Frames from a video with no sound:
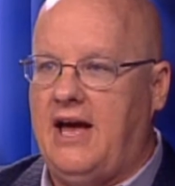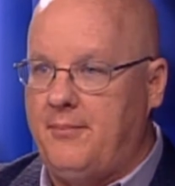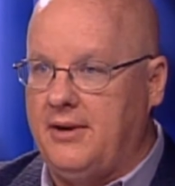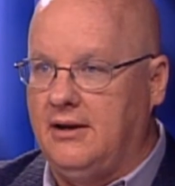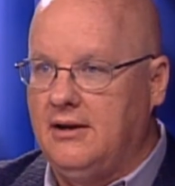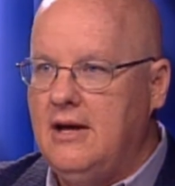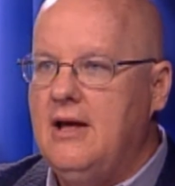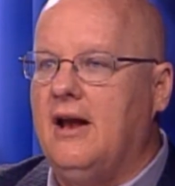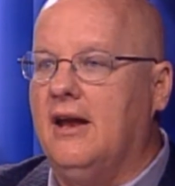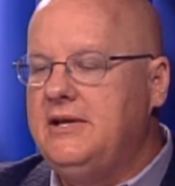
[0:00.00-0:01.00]
happening.
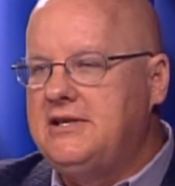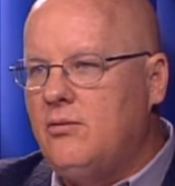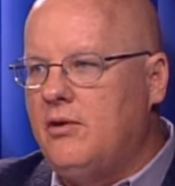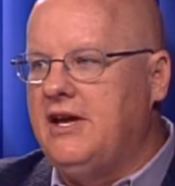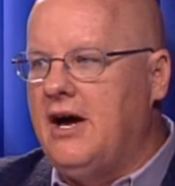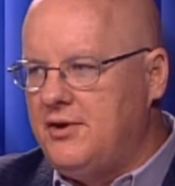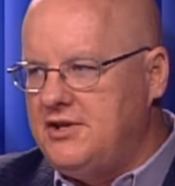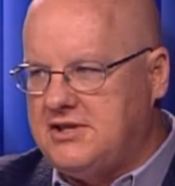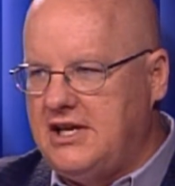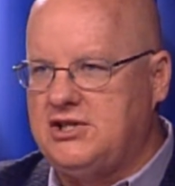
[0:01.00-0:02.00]
Let me tell you one of the other
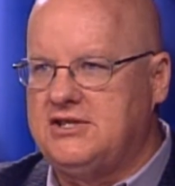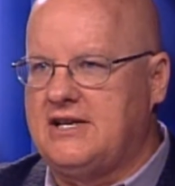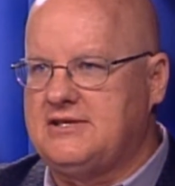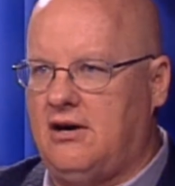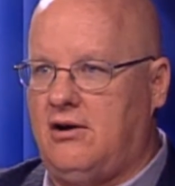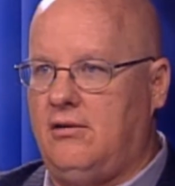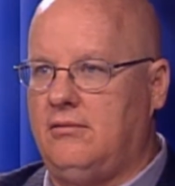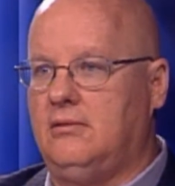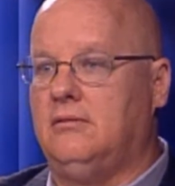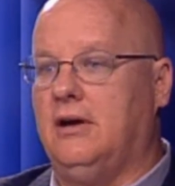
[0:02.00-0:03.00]
distinctions I saw.
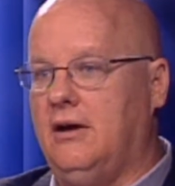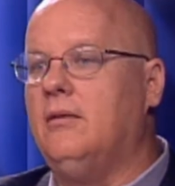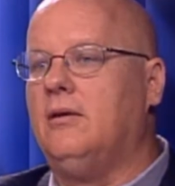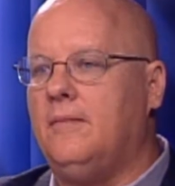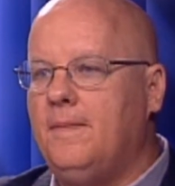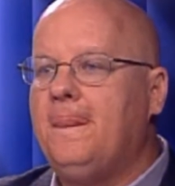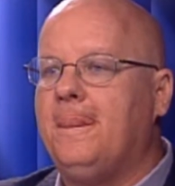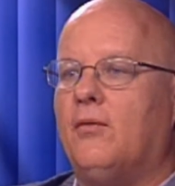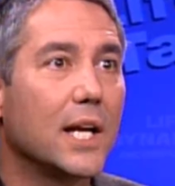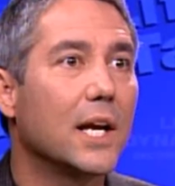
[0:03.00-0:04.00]
People are
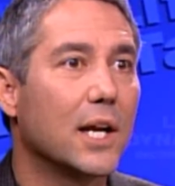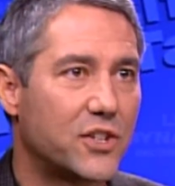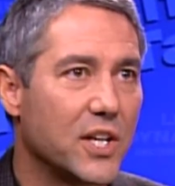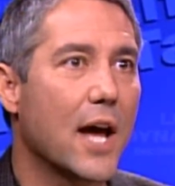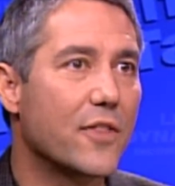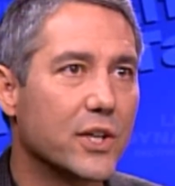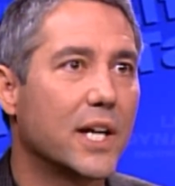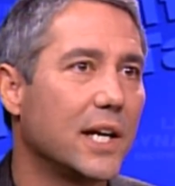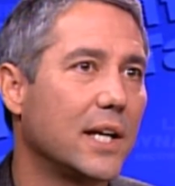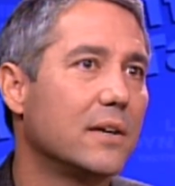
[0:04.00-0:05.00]
working together and getting...